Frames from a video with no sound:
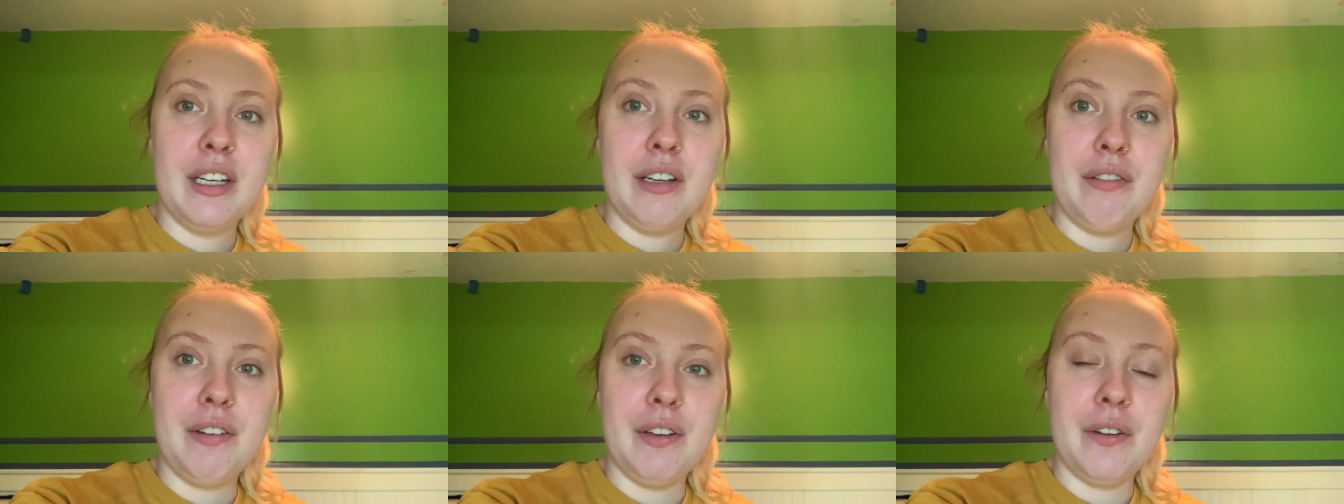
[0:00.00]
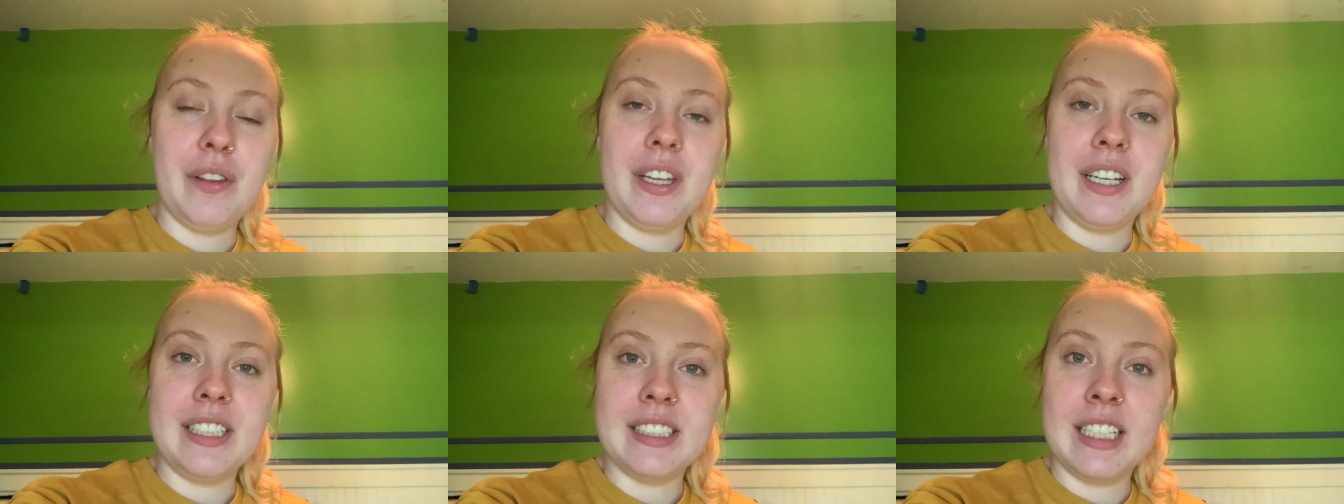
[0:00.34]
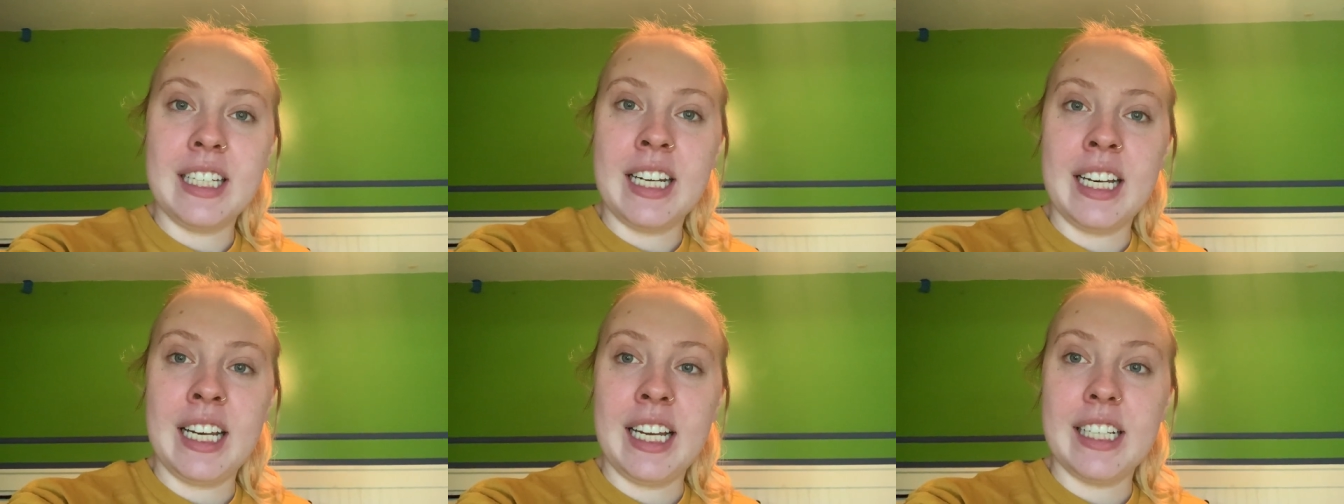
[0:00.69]
few things that
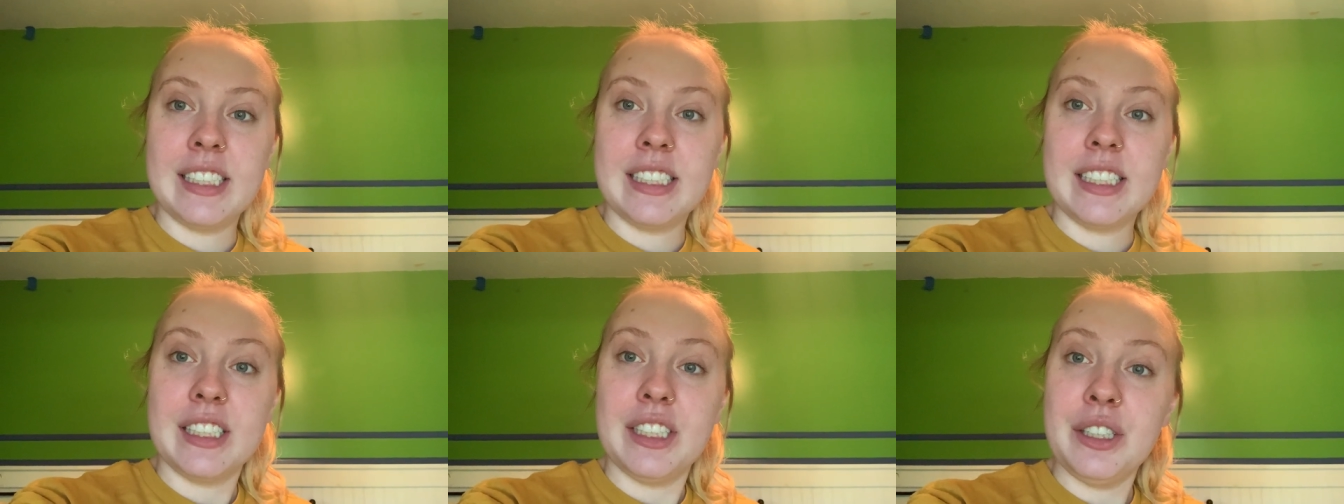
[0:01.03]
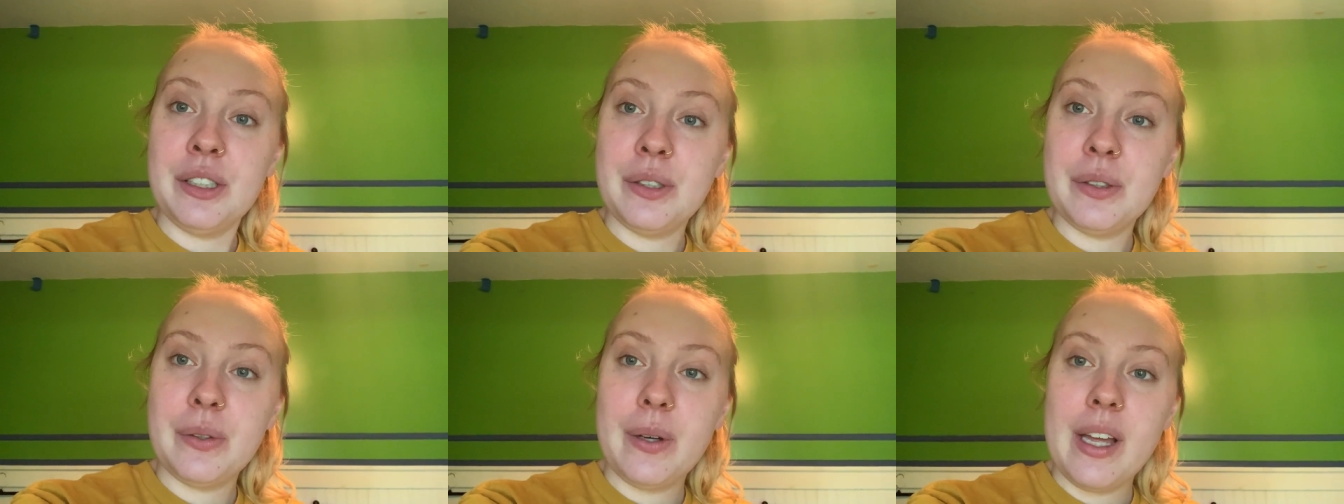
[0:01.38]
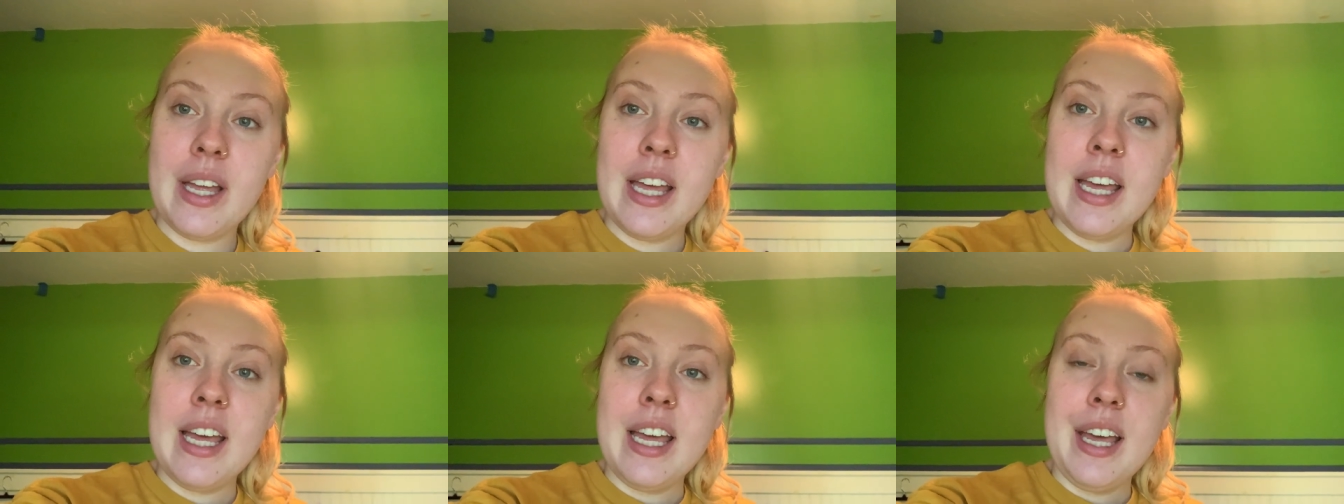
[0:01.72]
I need to do.
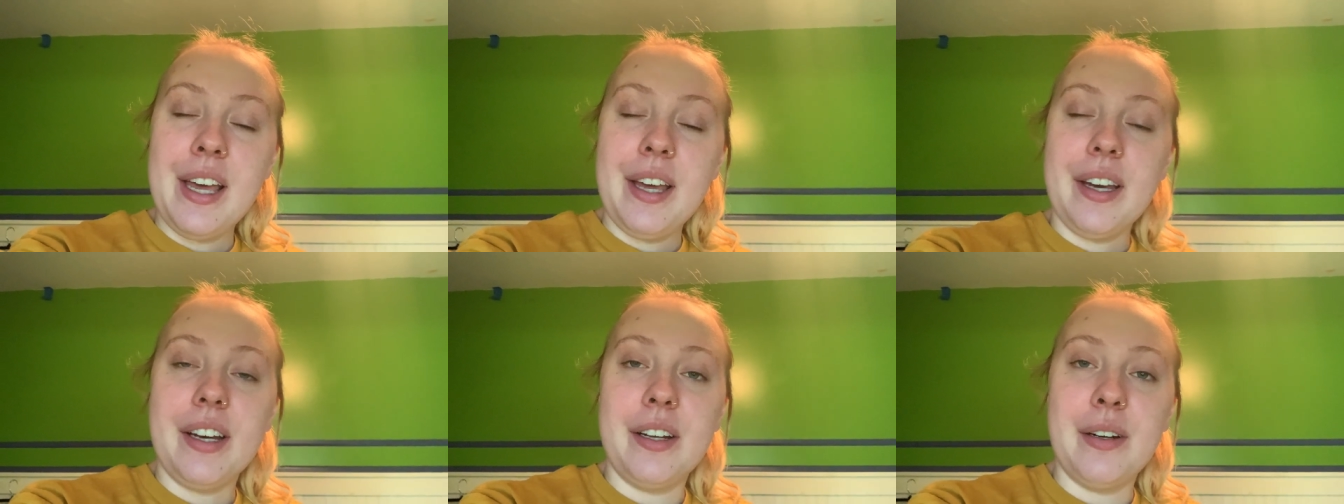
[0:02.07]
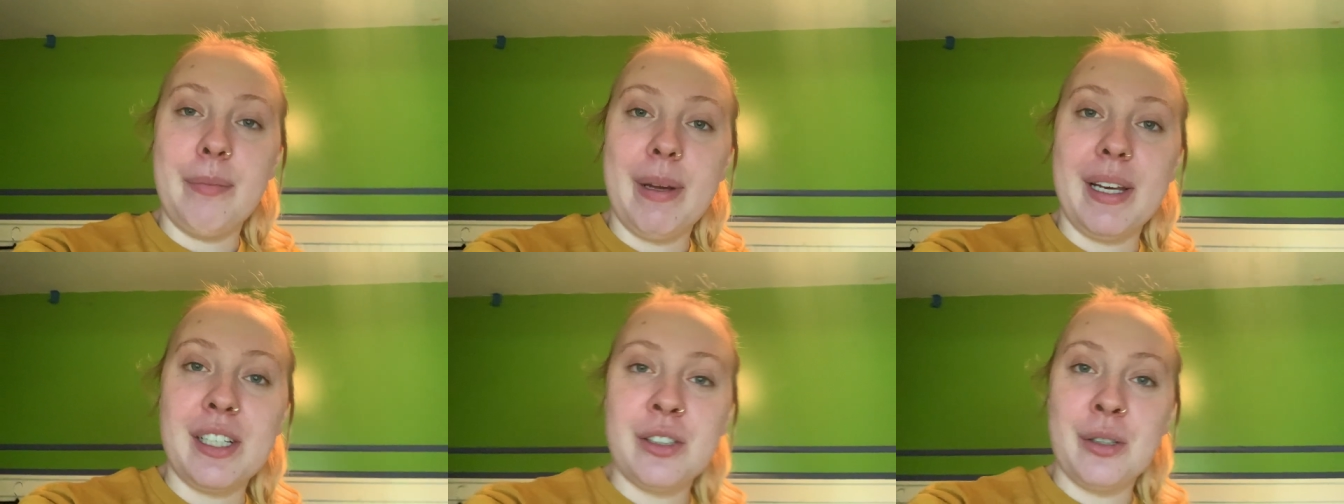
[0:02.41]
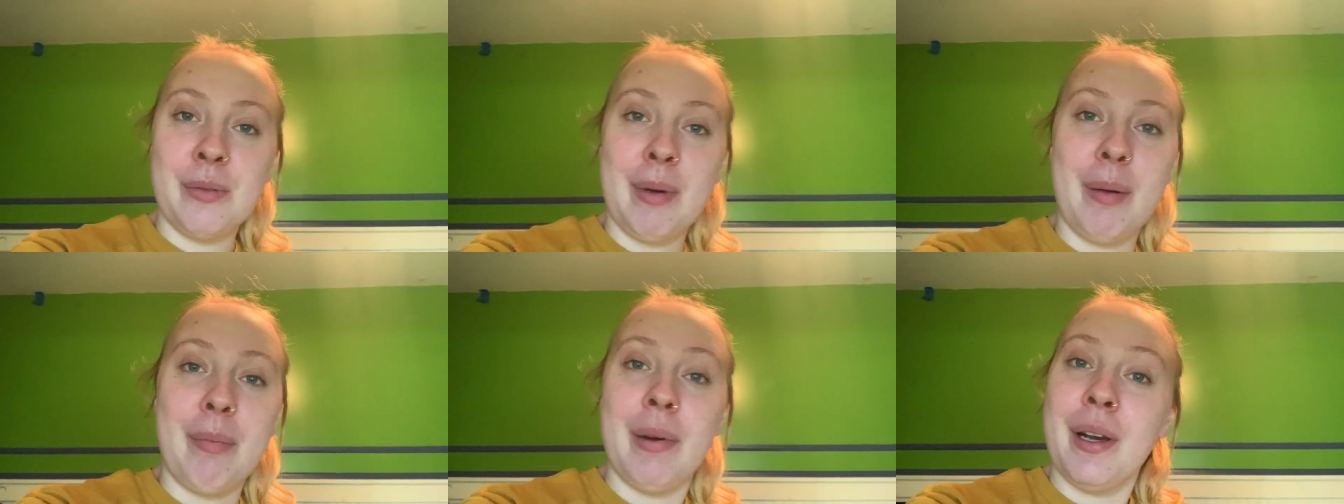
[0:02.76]
Gotta make sure
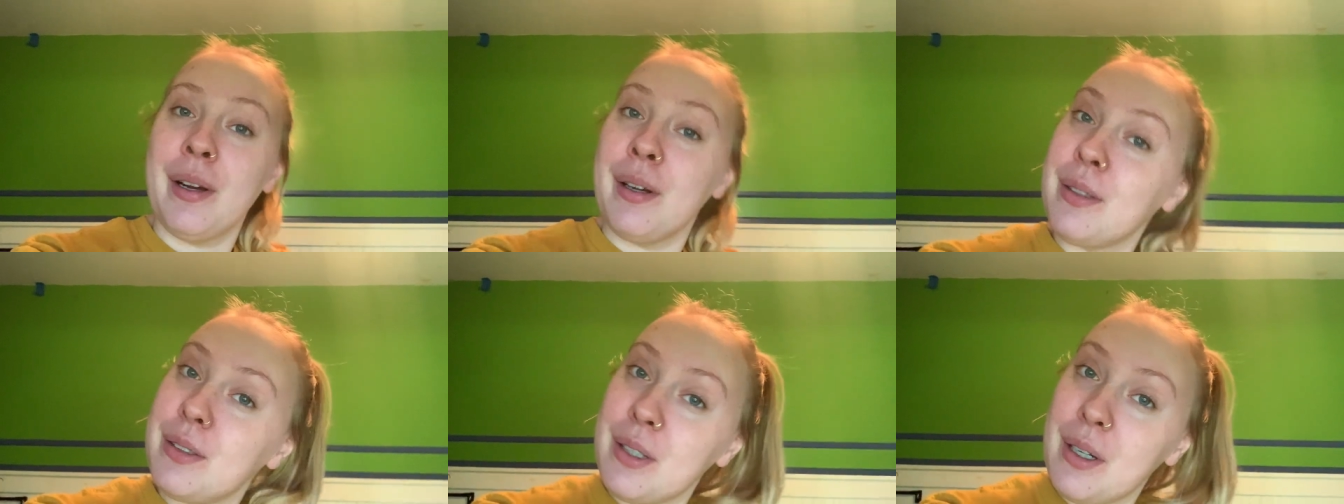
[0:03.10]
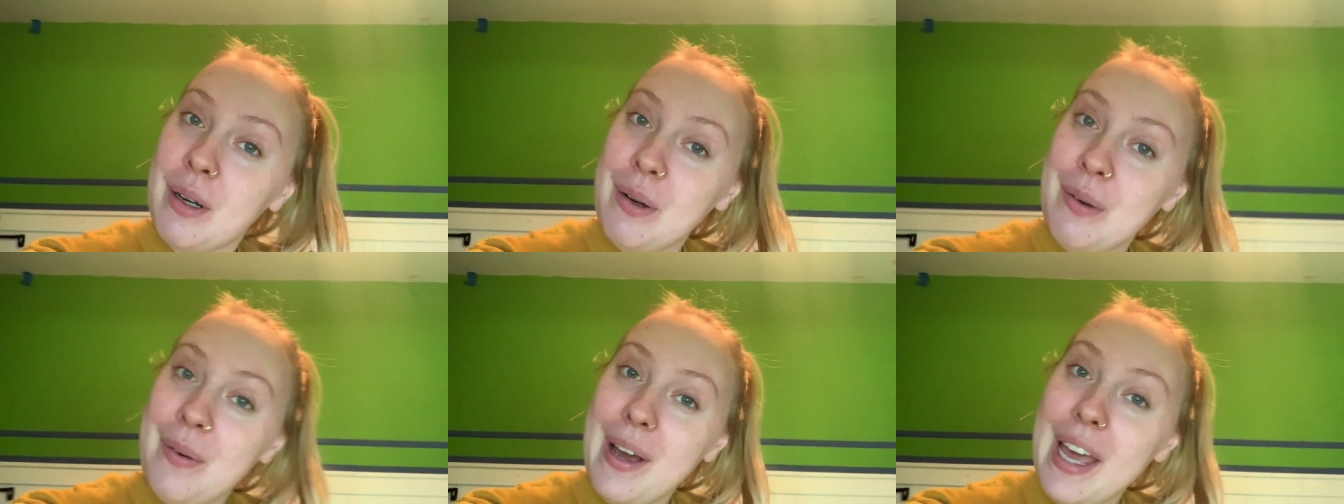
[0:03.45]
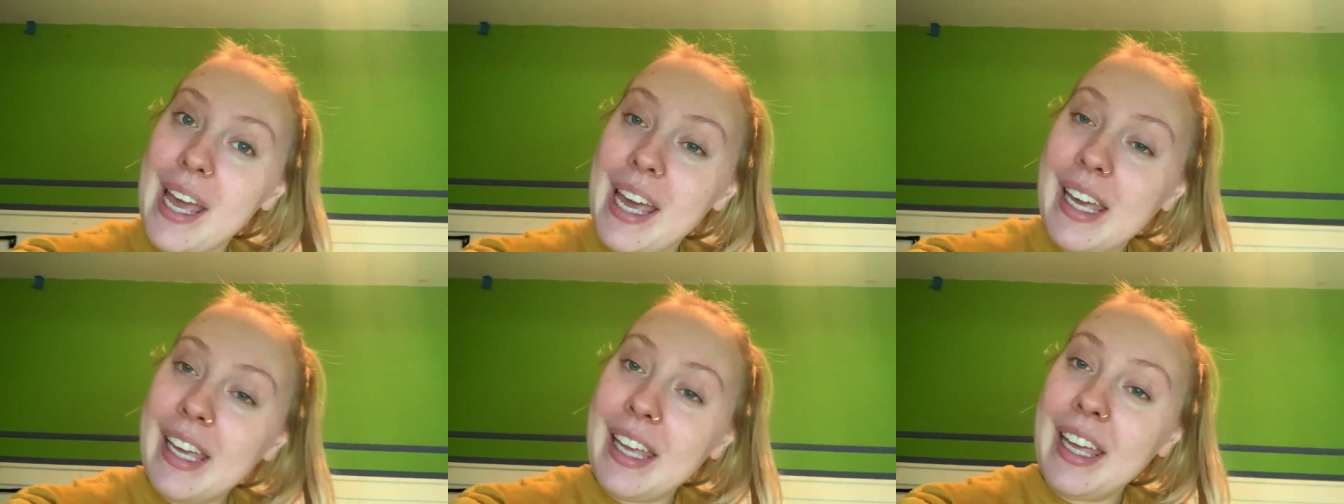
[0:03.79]
my parents are
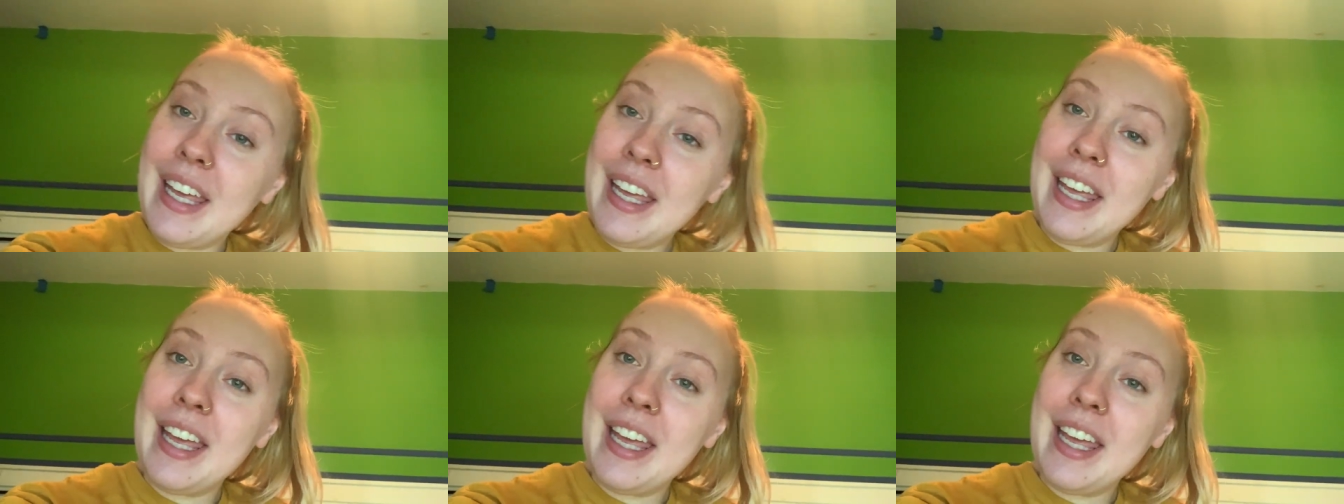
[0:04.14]
awake